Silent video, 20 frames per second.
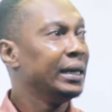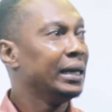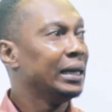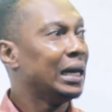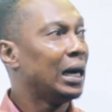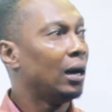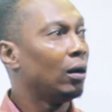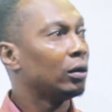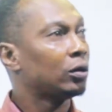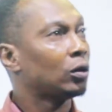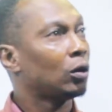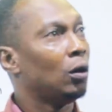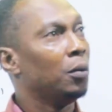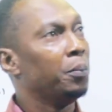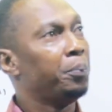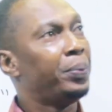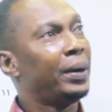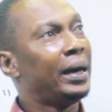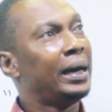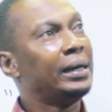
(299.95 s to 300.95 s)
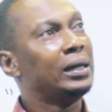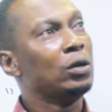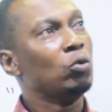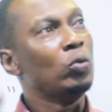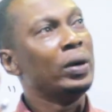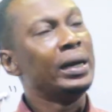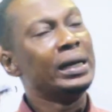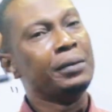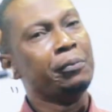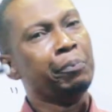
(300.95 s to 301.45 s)
Now compare the
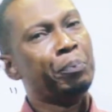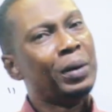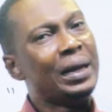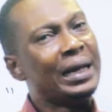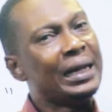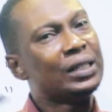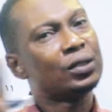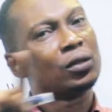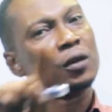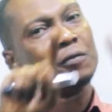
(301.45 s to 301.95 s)
way the blades